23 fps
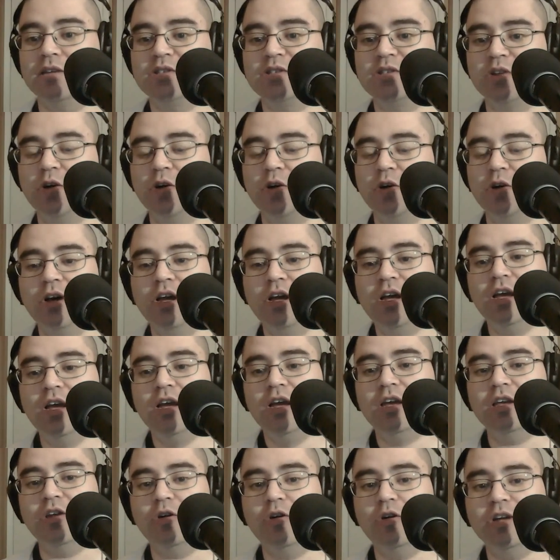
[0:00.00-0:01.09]
So,
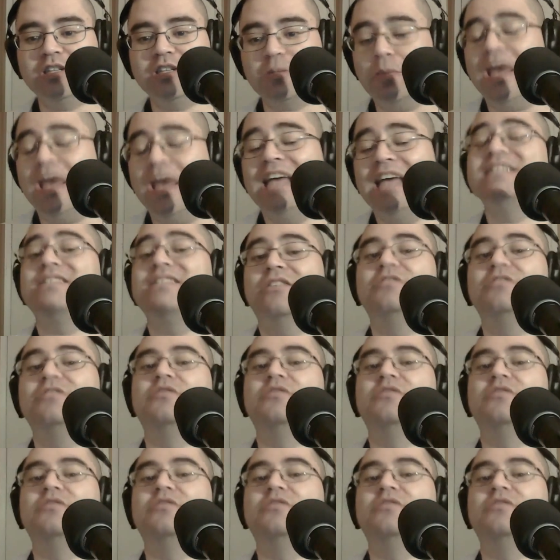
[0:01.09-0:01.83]
it depends on your